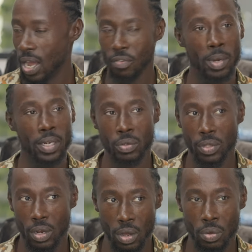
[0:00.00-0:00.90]
everybody's on
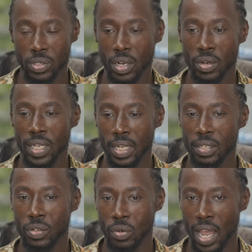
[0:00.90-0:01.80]
their own journey and
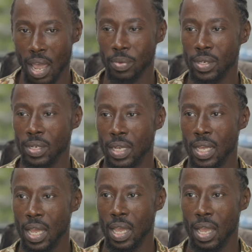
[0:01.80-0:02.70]
it's going to happen
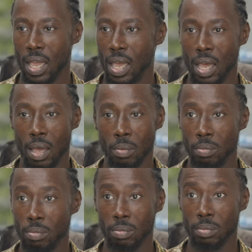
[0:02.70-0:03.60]
uh,
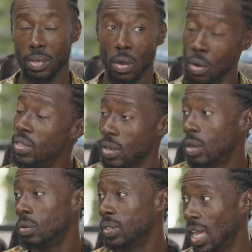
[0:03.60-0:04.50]
on their
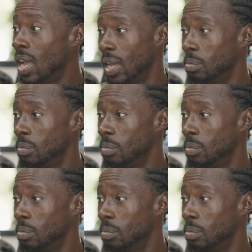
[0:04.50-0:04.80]
own time